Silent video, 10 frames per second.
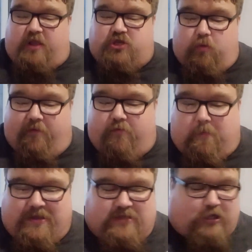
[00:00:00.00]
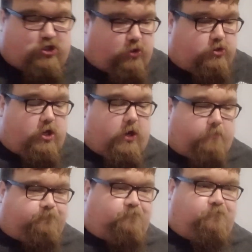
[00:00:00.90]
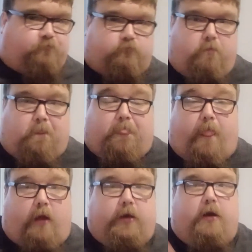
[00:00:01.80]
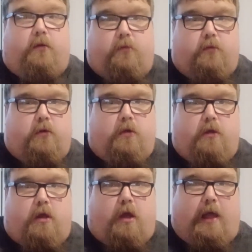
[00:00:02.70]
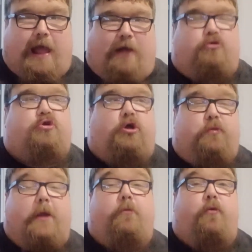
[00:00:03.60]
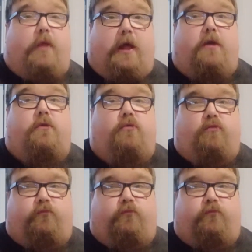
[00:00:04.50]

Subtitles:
still waiting for a big statue to turn up. Again, outside people that